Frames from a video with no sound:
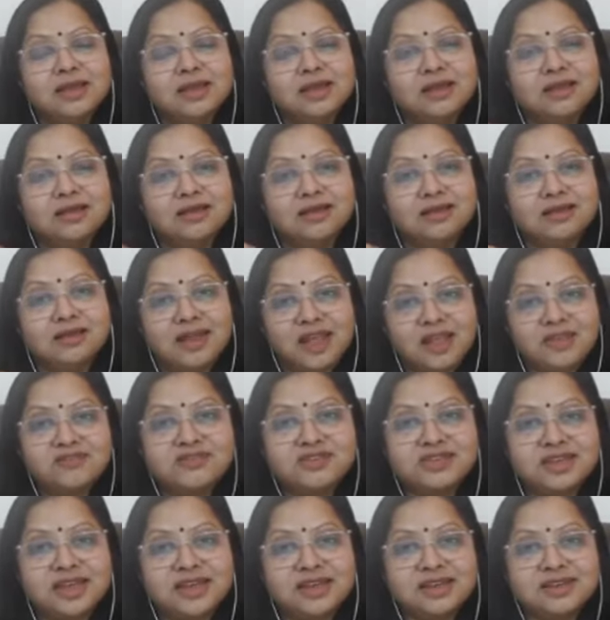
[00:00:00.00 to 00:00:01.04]
life
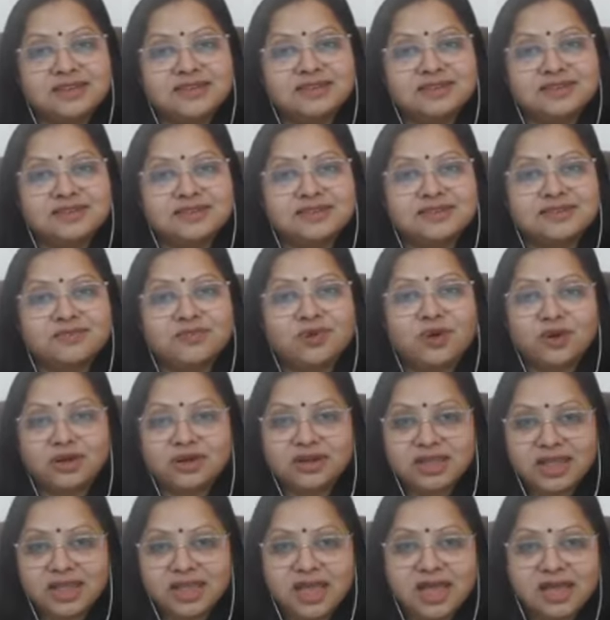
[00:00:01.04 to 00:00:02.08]
challenges, what
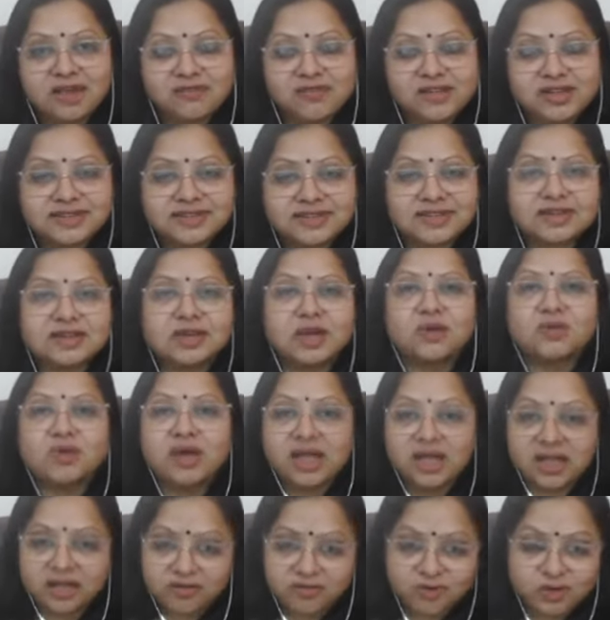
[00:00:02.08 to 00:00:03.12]
they are facing now. I
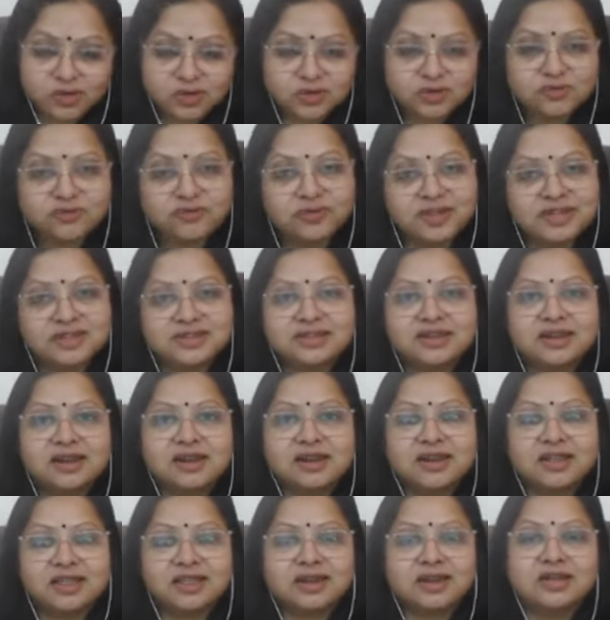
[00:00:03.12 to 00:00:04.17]
have also faced
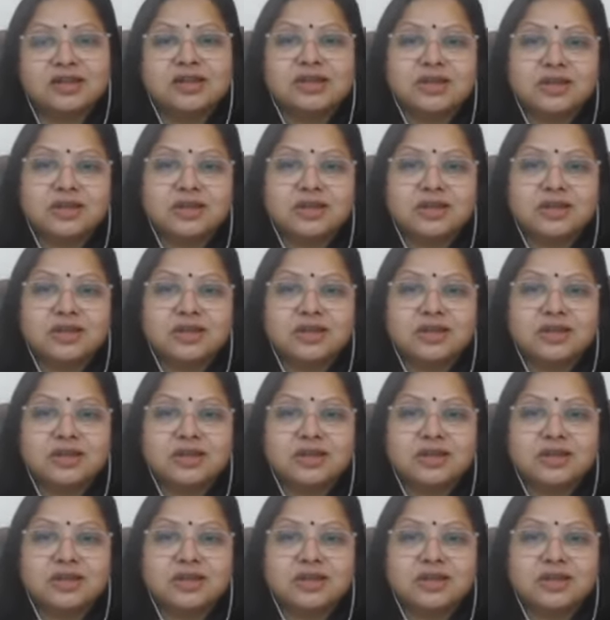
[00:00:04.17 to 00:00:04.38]
earlier.